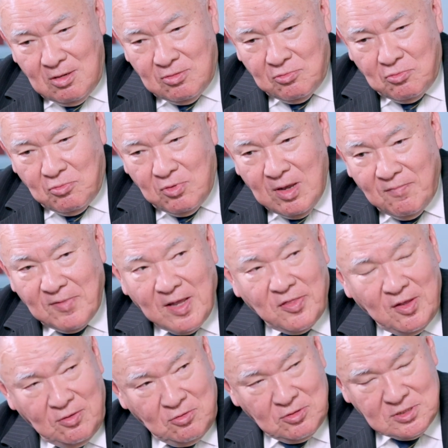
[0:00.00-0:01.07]
we have
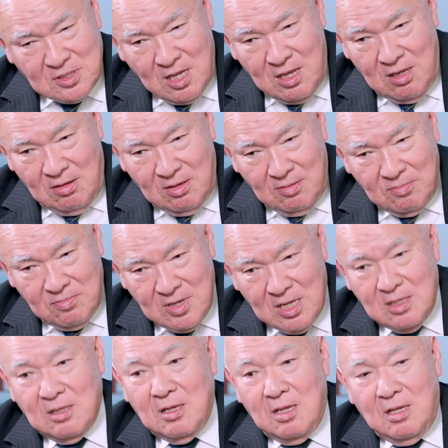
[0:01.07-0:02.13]
nothing to say, but